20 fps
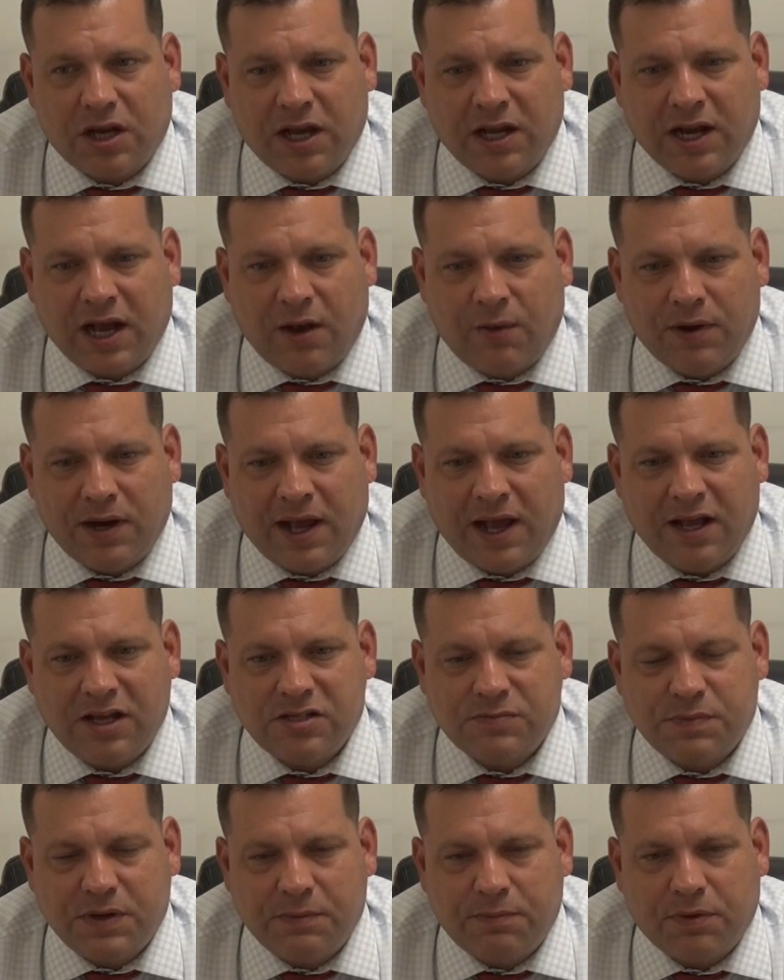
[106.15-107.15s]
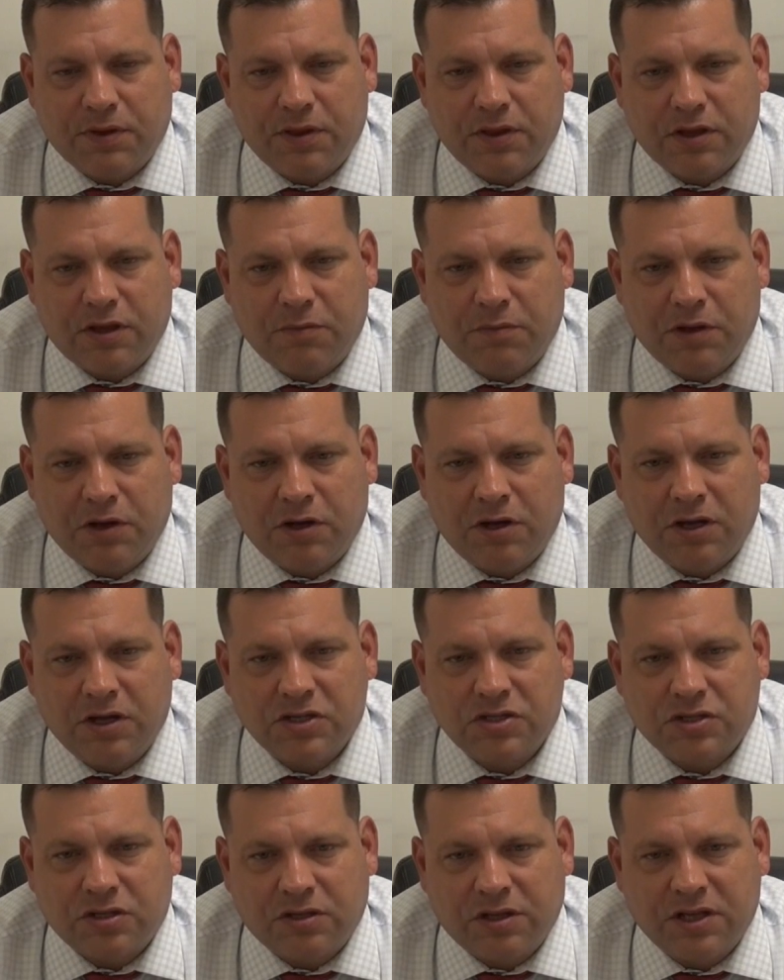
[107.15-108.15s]
And I would ask people in the
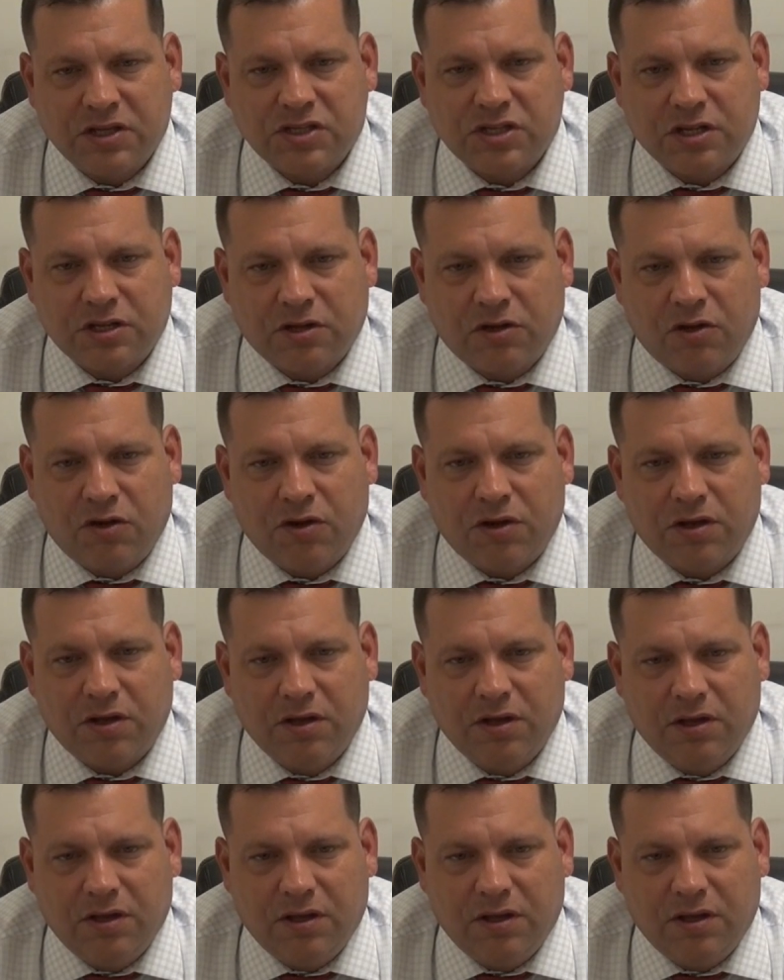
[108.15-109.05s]
communities to listen, look,